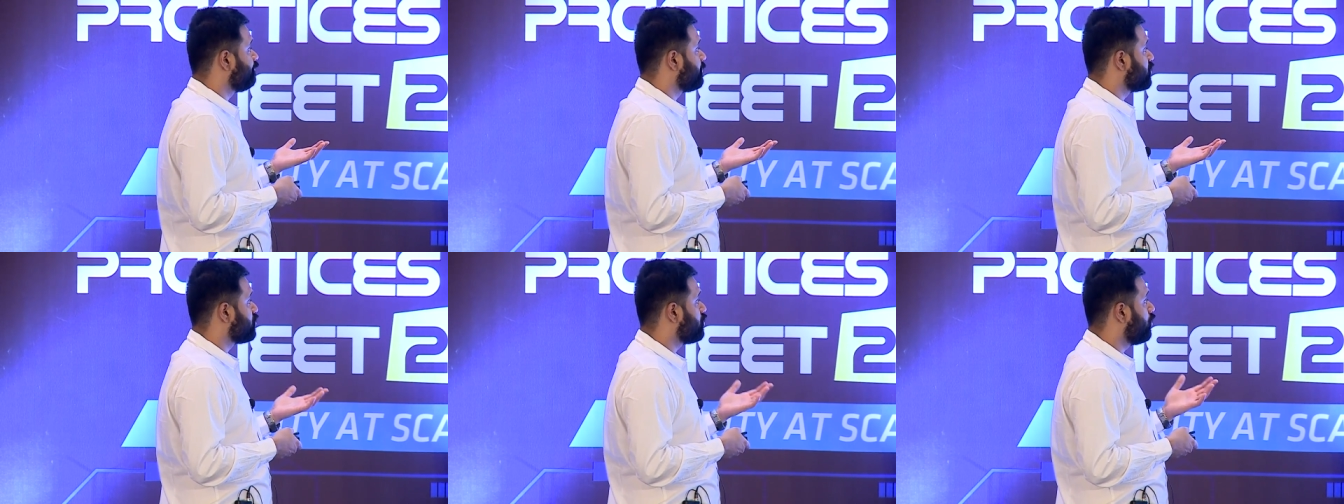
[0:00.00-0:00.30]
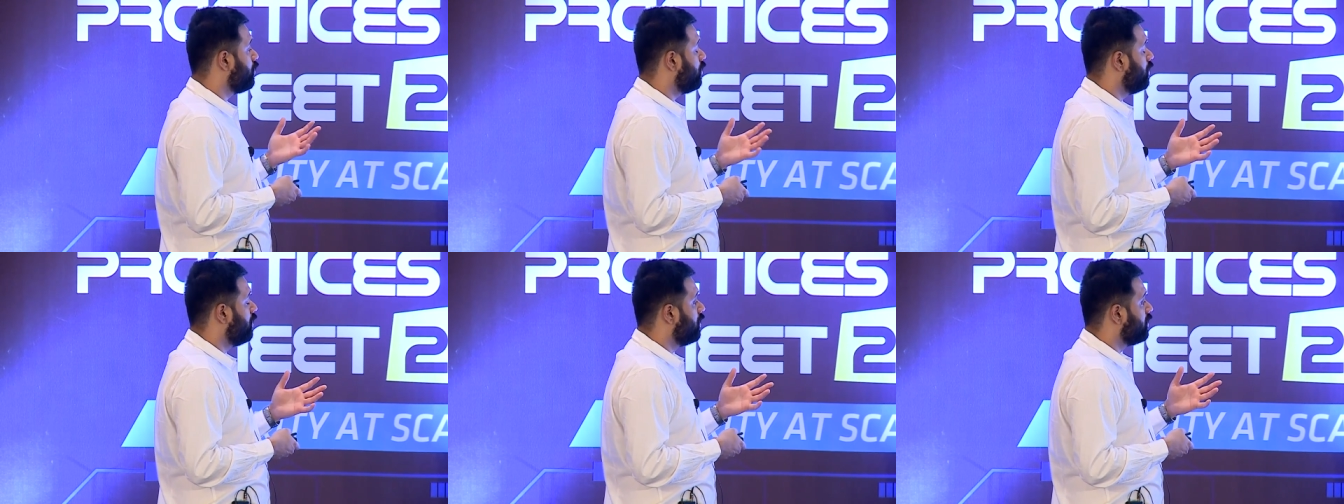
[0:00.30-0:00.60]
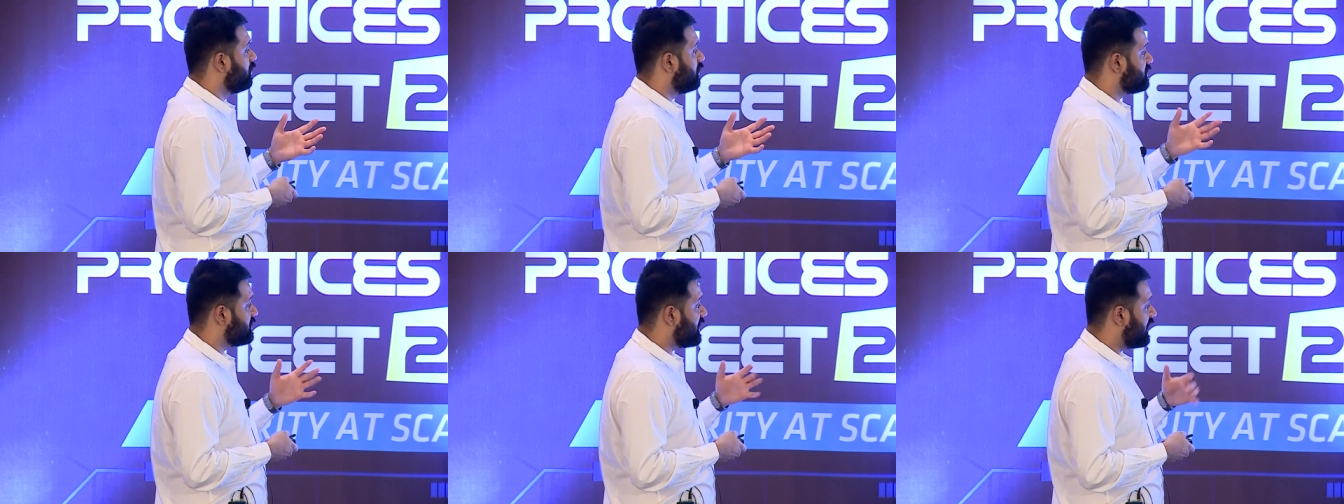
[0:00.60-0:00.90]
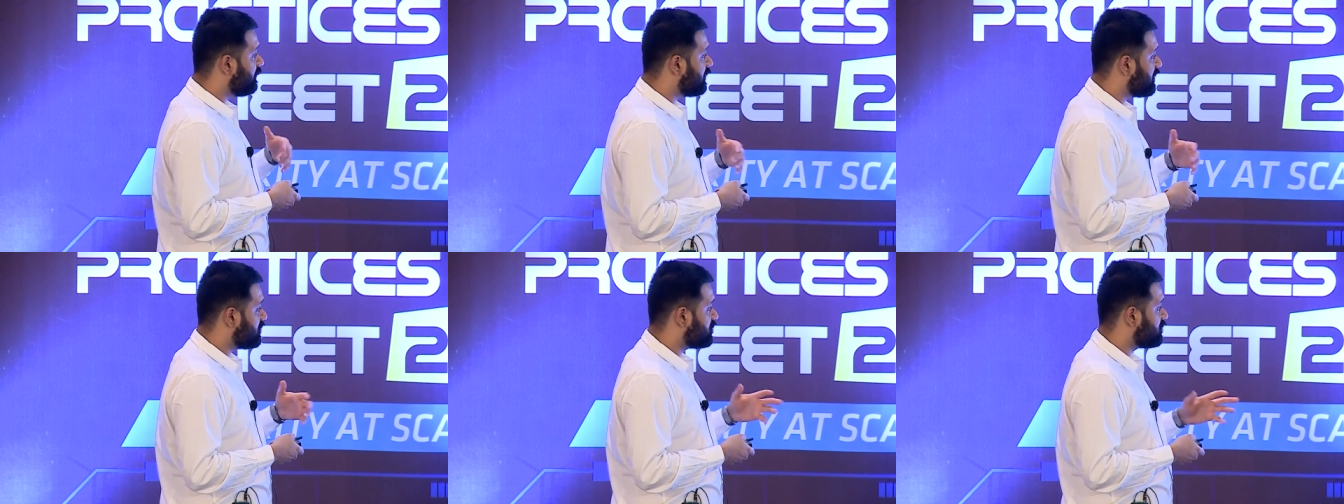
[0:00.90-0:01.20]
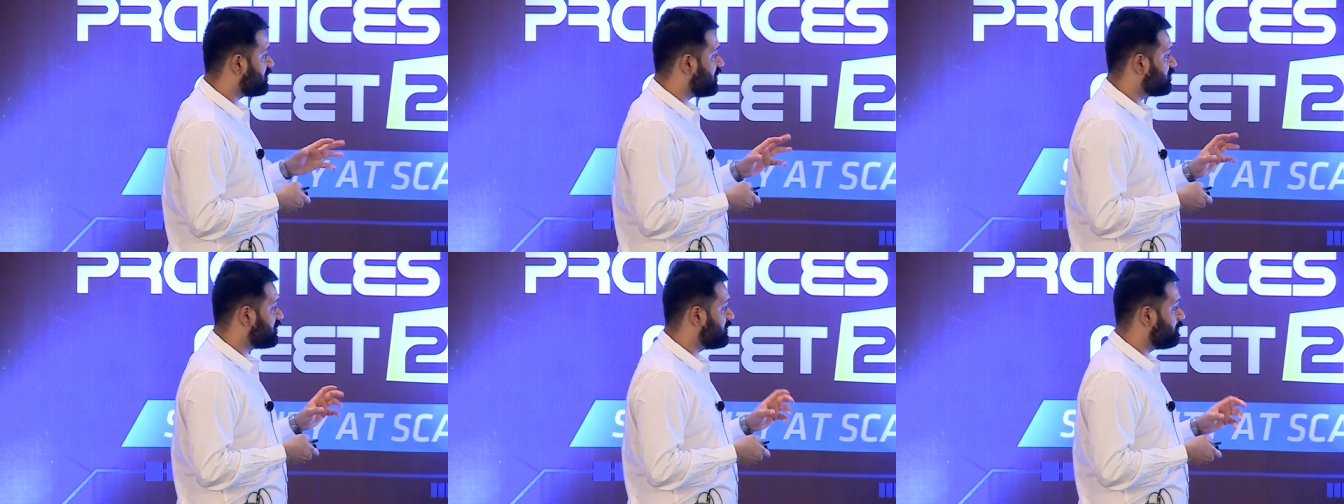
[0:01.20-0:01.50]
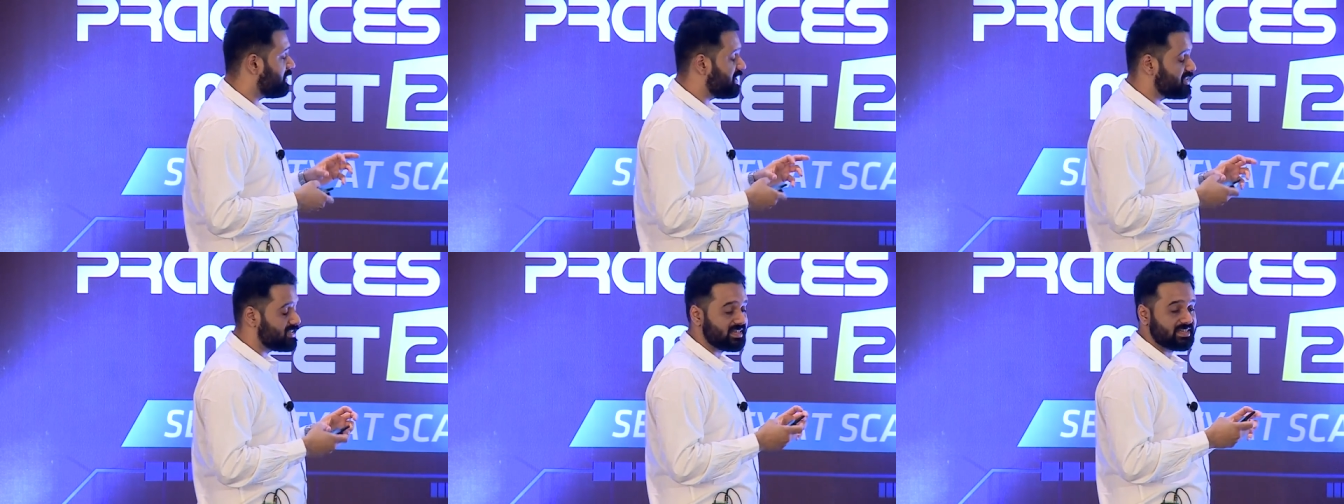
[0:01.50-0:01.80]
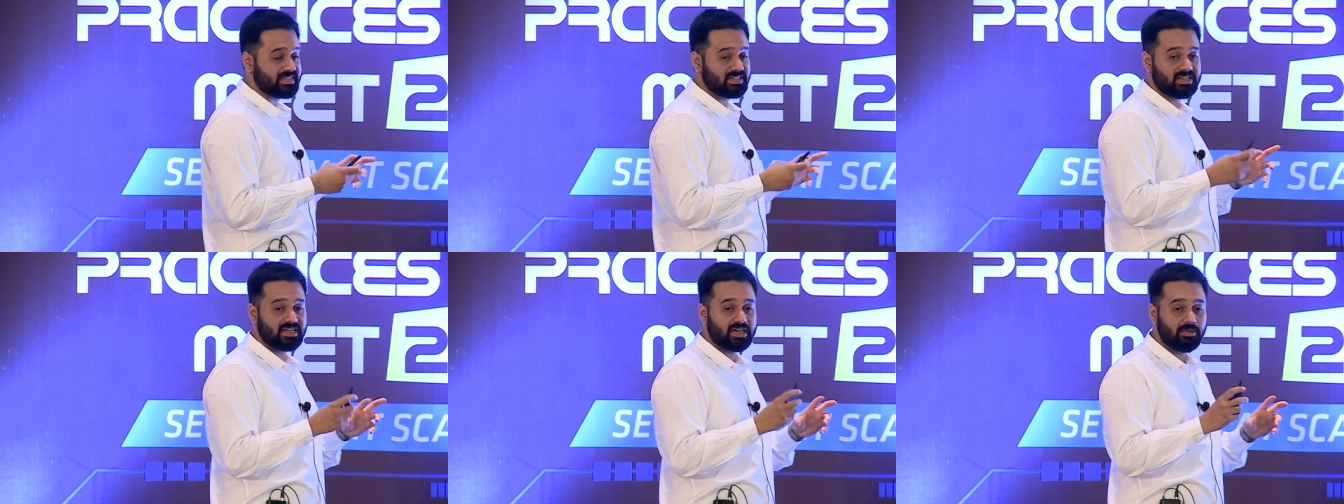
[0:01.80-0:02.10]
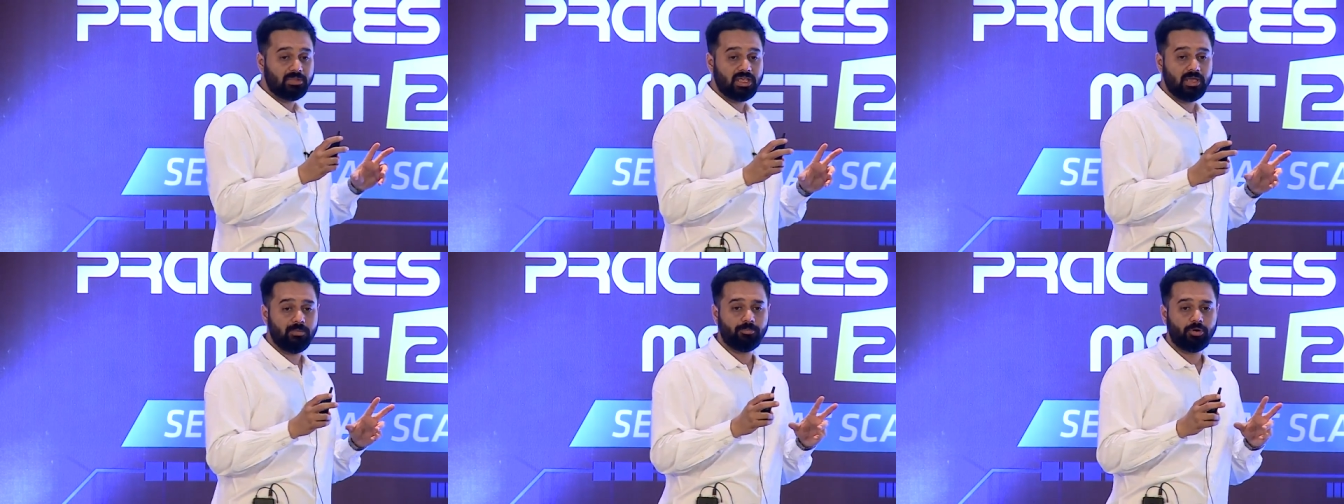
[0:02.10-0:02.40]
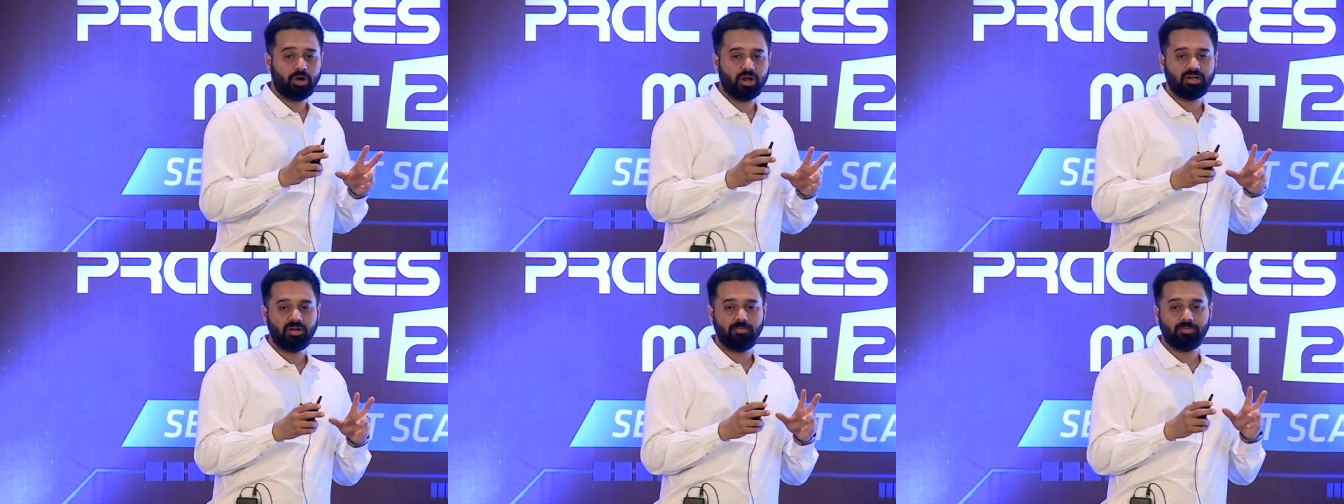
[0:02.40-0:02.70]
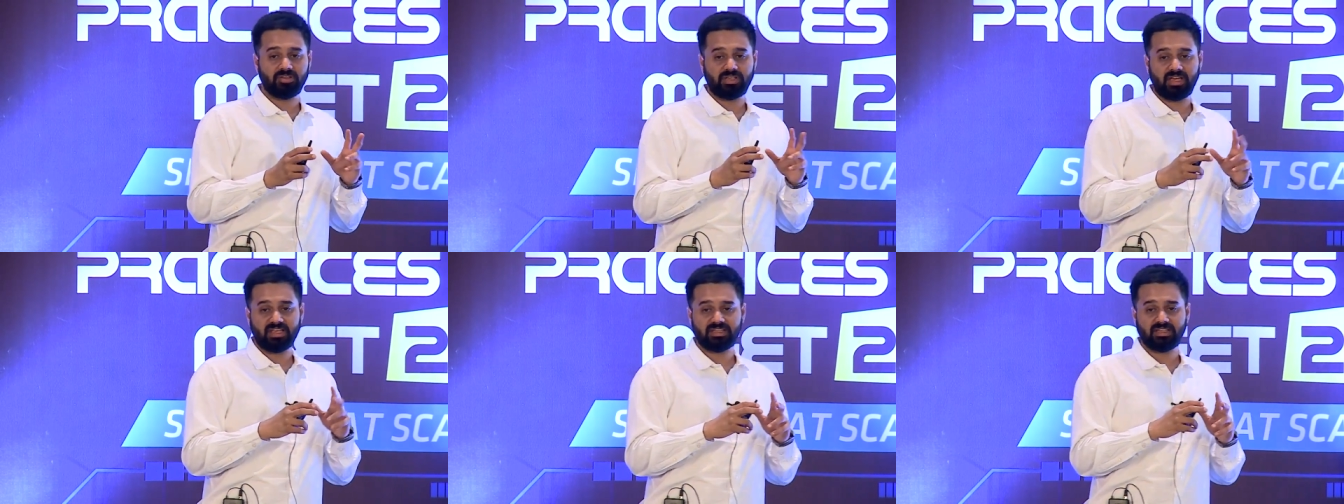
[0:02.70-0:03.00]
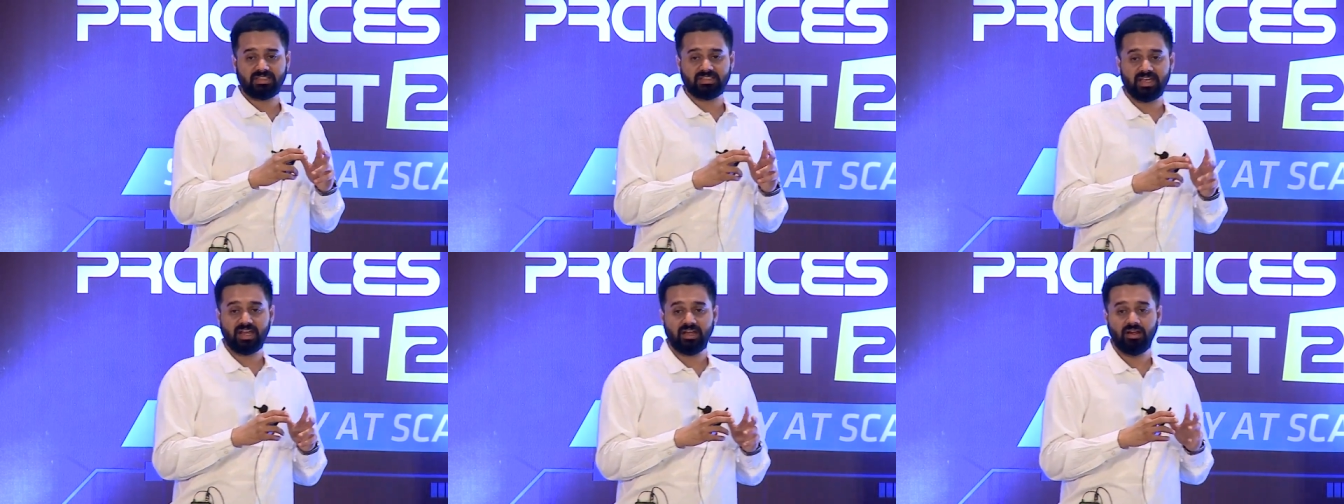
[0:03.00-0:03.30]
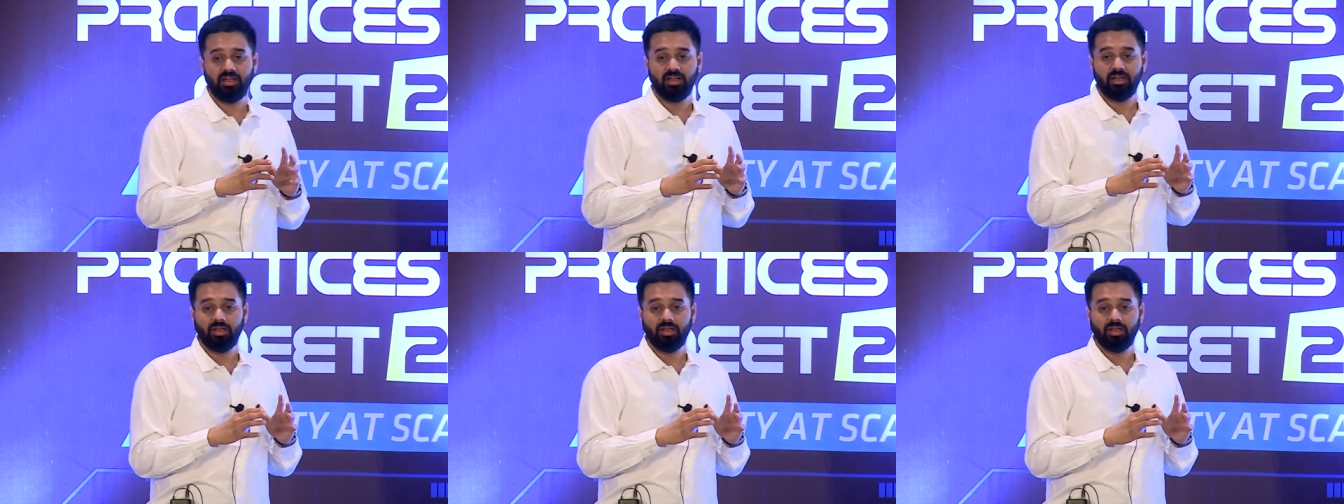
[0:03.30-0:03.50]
So the self-registration piece is extremely important because, as I said,